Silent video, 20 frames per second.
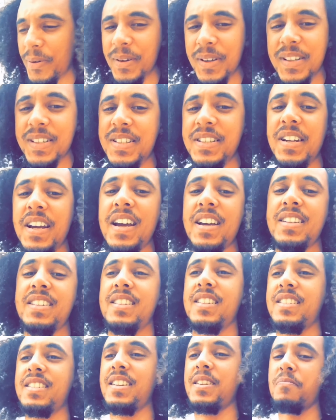It's
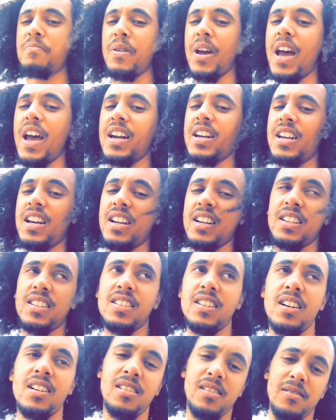nasty. It's like bad kind
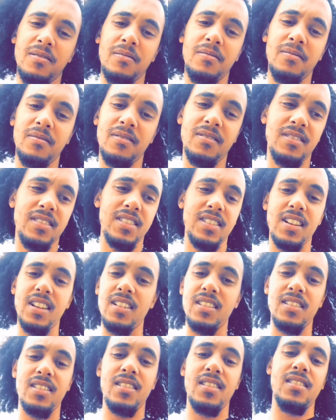of salt. This
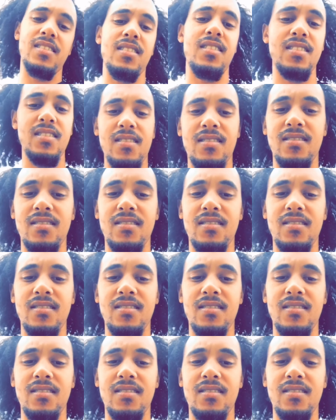is hella salty